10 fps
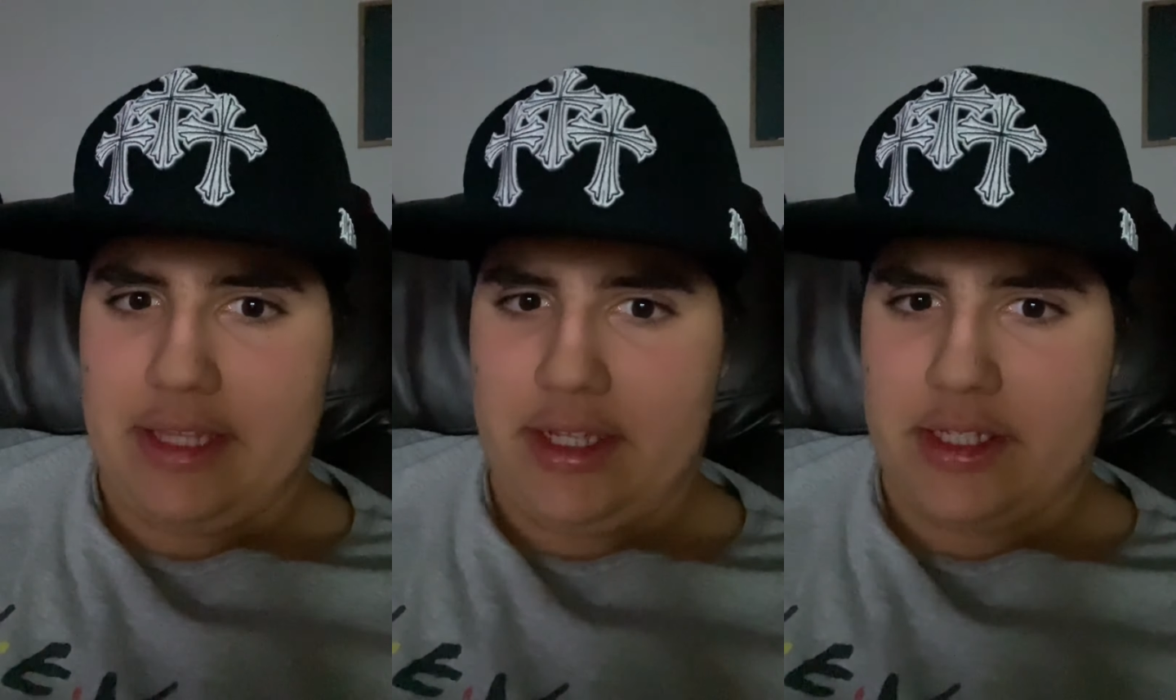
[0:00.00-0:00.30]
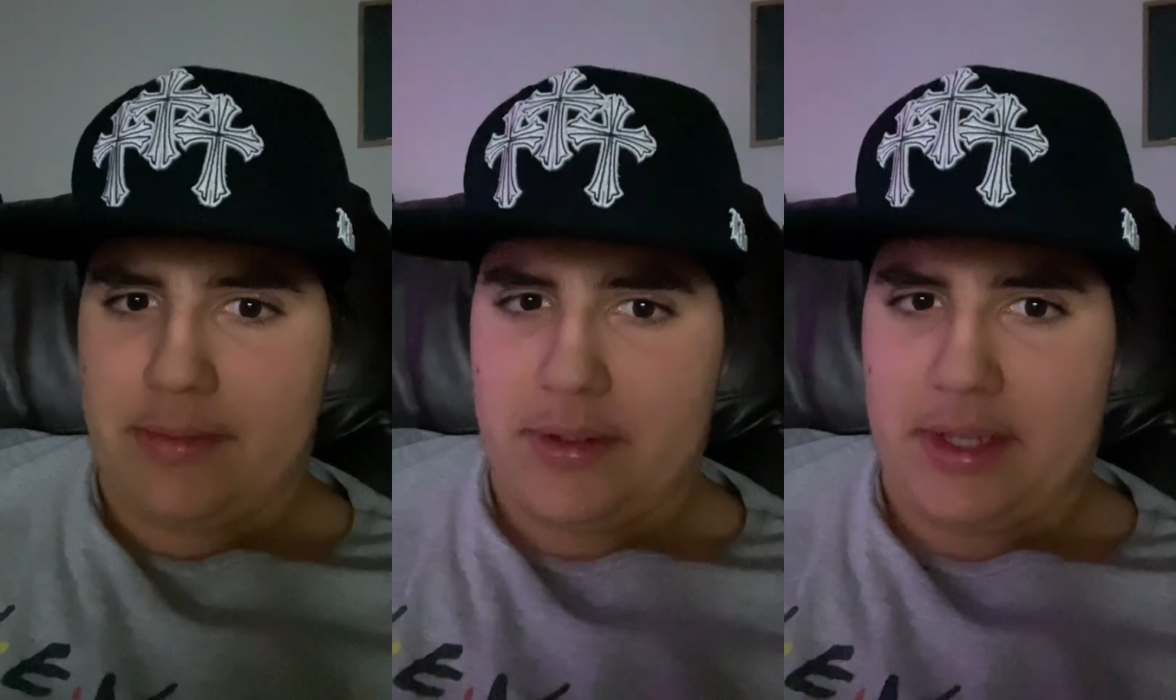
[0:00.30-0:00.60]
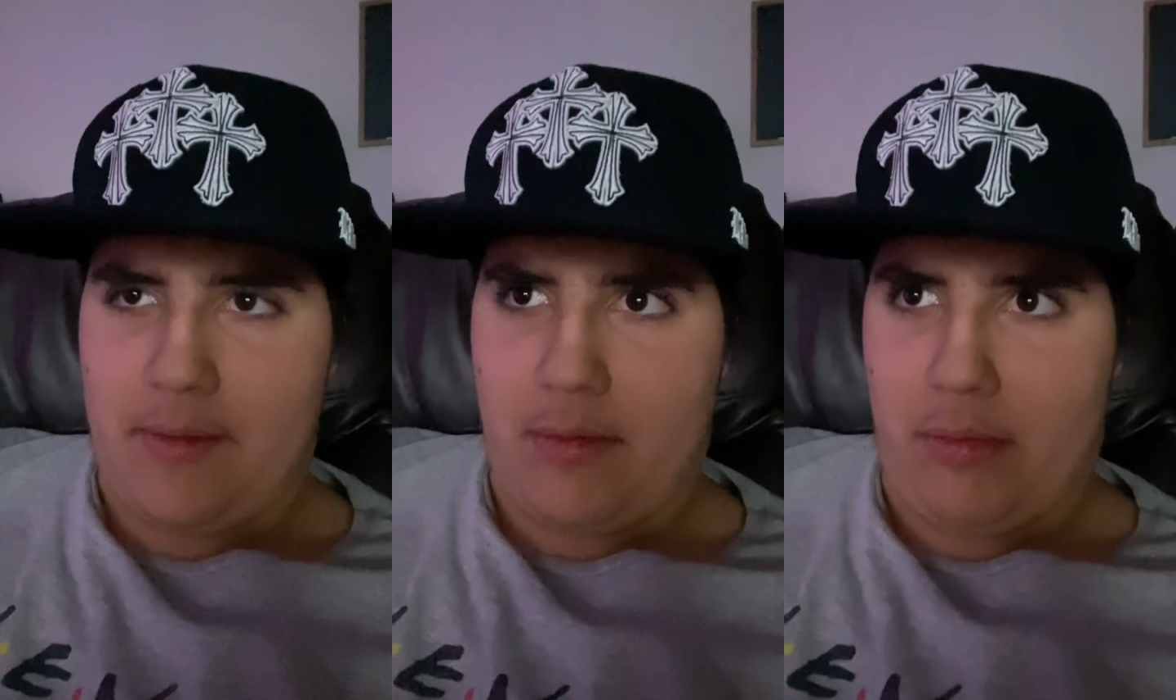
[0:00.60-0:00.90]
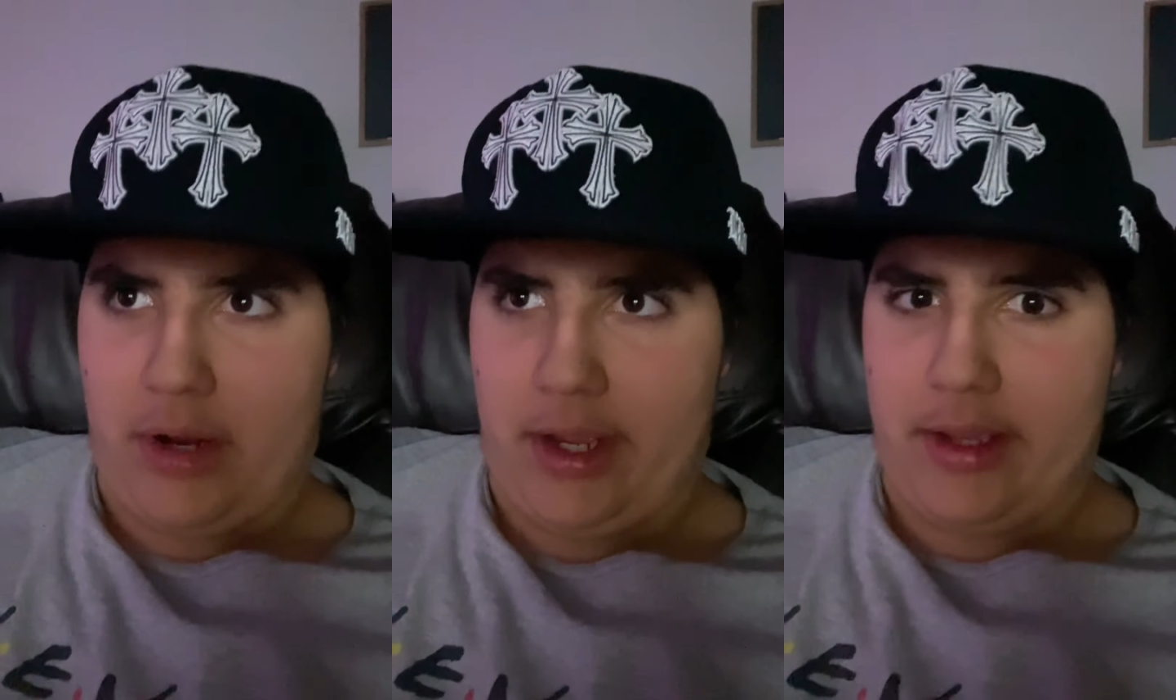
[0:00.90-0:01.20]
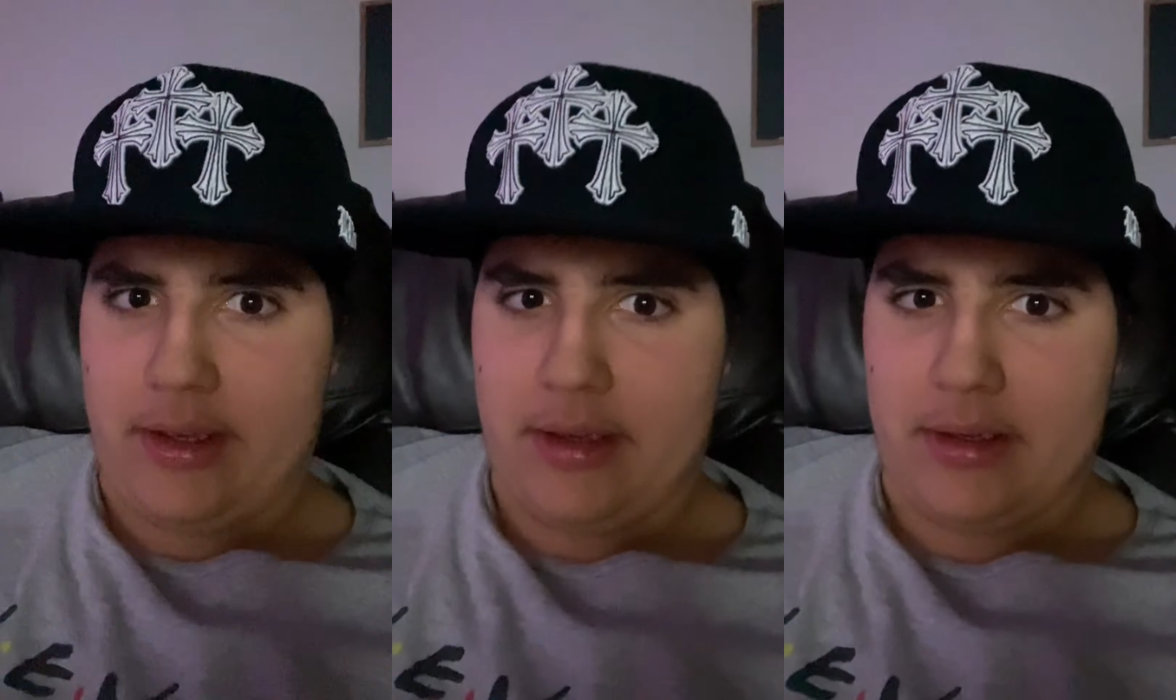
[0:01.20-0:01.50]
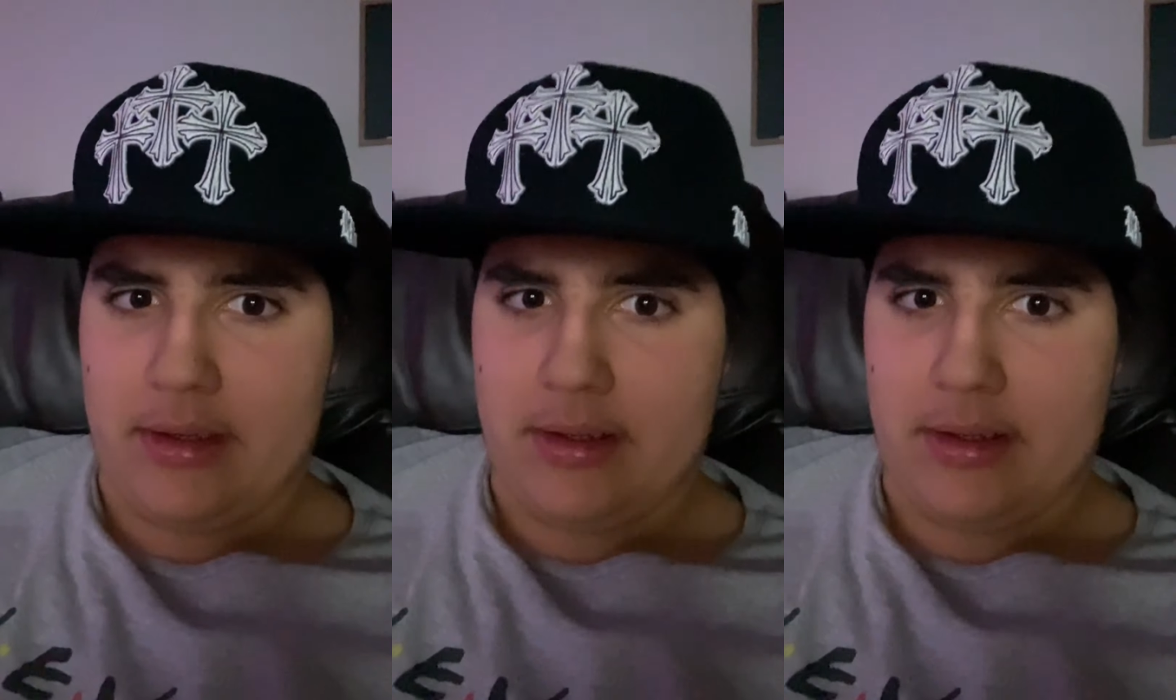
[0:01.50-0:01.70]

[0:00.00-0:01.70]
think it's supposed to have a break